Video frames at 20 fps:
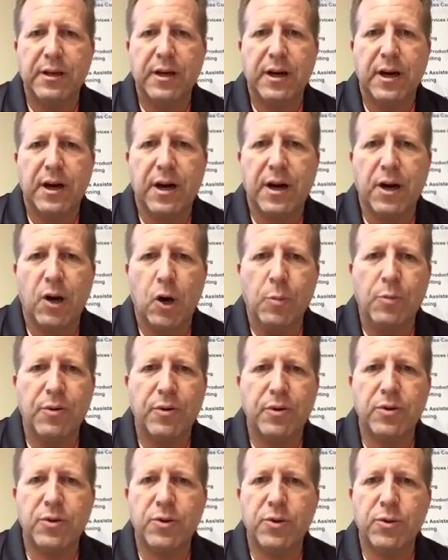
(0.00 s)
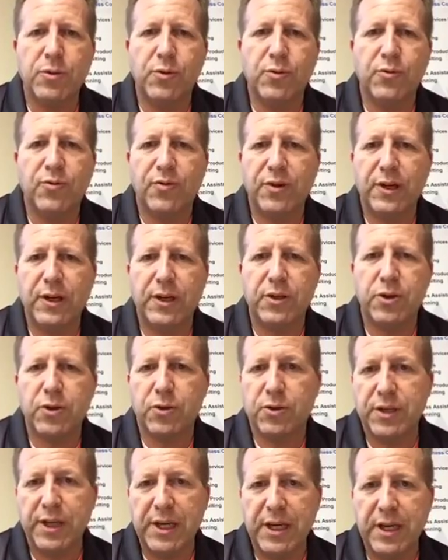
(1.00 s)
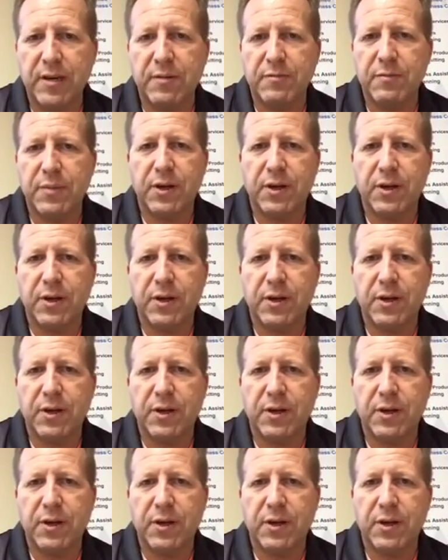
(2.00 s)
open to feed your team,